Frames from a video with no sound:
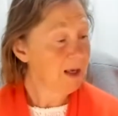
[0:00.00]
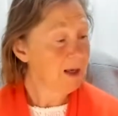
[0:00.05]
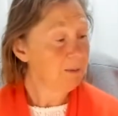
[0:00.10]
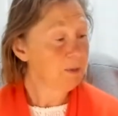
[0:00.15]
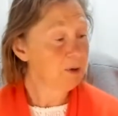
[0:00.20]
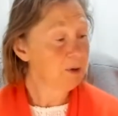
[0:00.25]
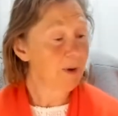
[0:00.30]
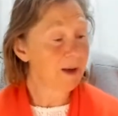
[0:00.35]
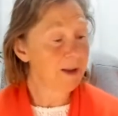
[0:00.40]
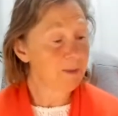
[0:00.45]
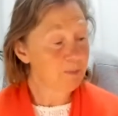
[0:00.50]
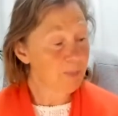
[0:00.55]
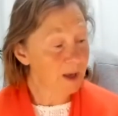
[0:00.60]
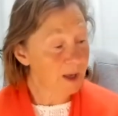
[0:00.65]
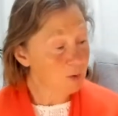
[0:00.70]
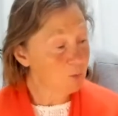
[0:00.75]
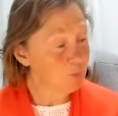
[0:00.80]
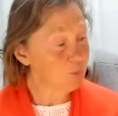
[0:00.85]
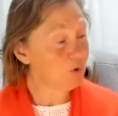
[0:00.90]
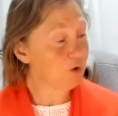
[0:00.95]
But my
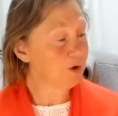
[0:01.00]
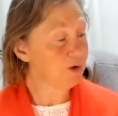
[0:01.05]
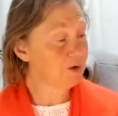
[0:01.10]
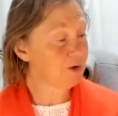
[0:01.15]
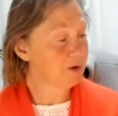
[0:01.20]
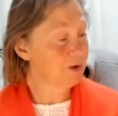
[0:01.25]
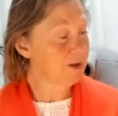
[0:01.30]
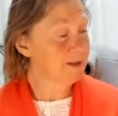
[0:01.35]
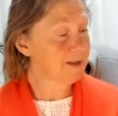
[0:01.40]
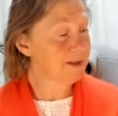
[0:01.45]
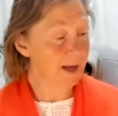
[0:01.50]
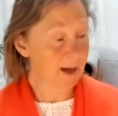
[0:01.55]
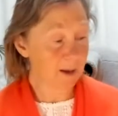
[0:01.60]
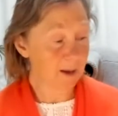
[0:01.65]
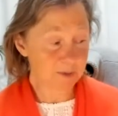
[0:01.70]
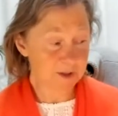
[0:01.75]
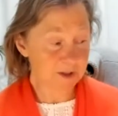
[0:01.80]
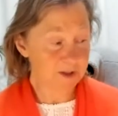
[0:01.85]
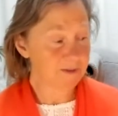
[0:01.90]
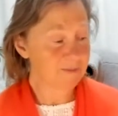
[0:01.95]
main work is
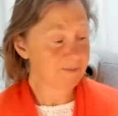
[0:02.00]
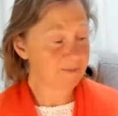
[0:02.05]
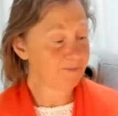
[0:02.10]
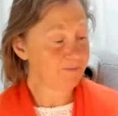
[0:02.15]
GAPS,